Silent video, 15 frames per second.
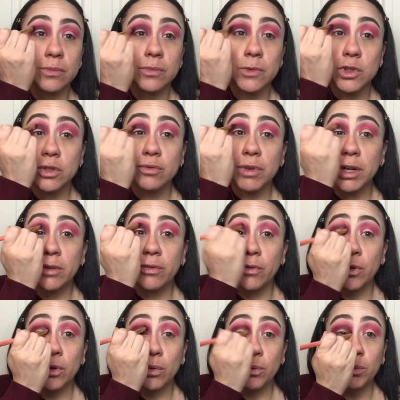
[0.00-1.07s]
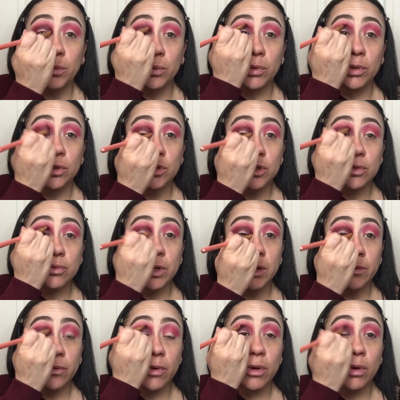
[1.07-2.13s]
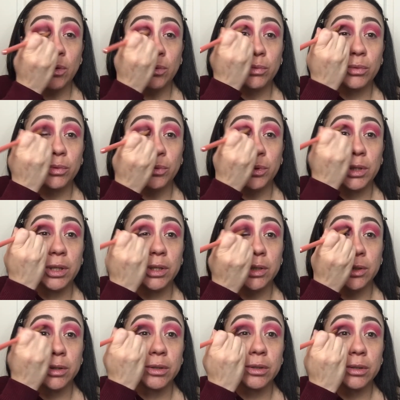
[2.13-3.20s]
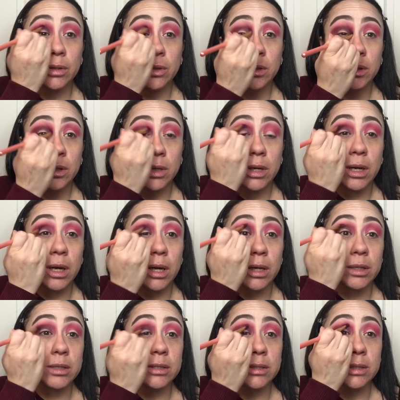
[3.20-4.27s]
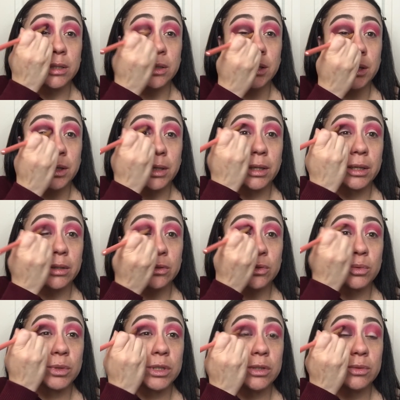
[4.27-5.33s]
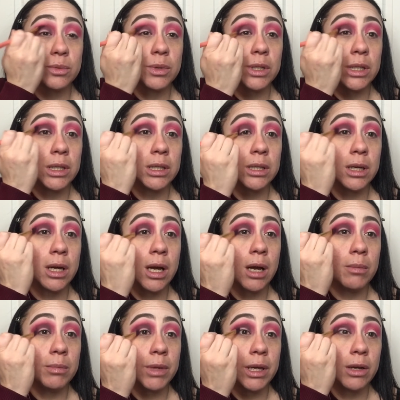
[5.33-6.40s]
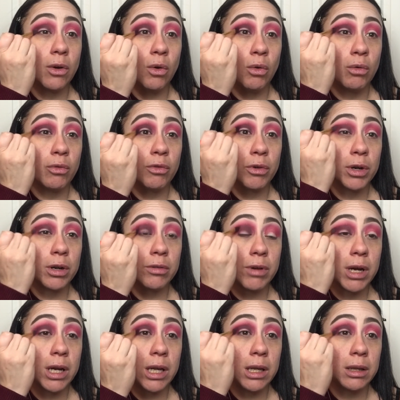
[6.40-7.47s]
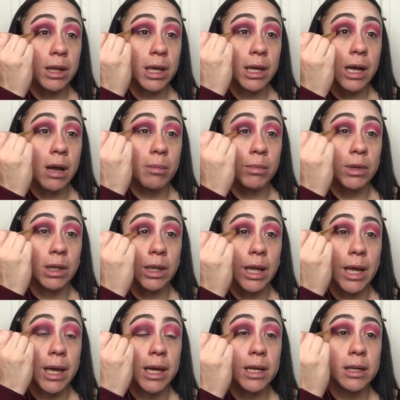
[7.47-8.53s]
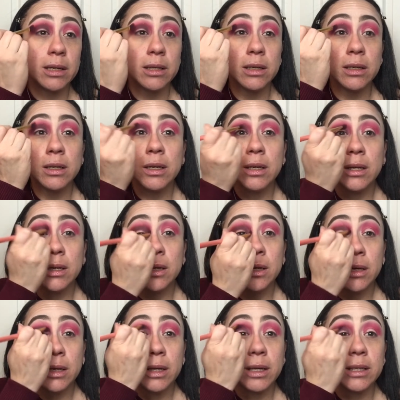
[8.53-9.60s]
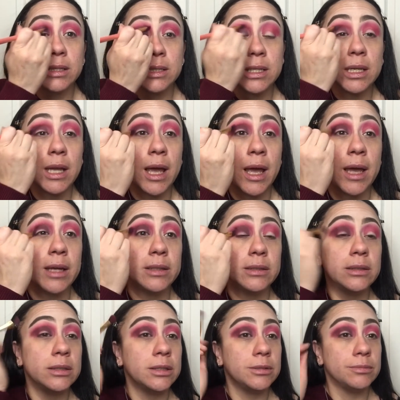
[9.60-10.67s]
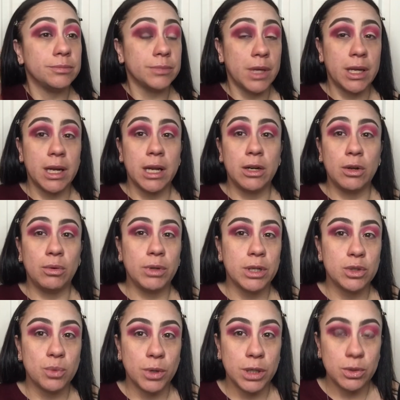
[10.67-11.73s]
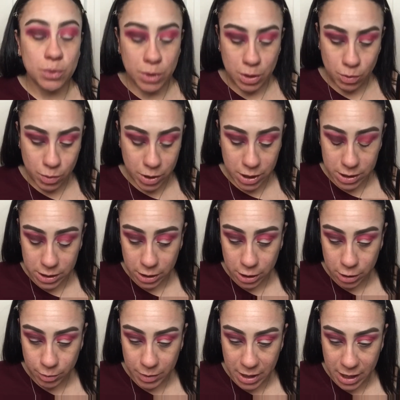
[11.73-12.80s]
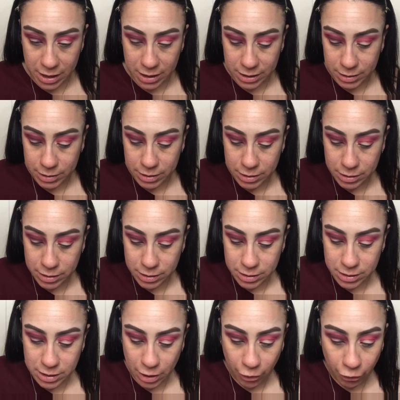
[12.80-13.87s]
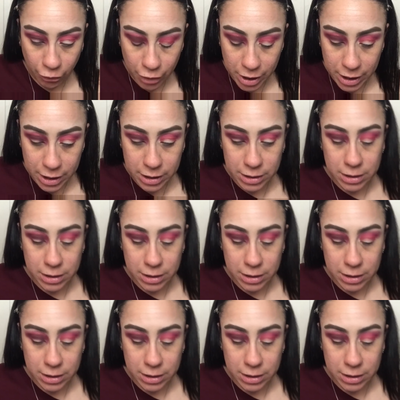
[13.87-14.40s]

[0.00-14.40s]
just ready for a whole new look, just ready for a whole new year. Honestly, like 2020, I'm like over it already. Like, I'm glad it's the end, and I know that 2021 isn't going to be any different,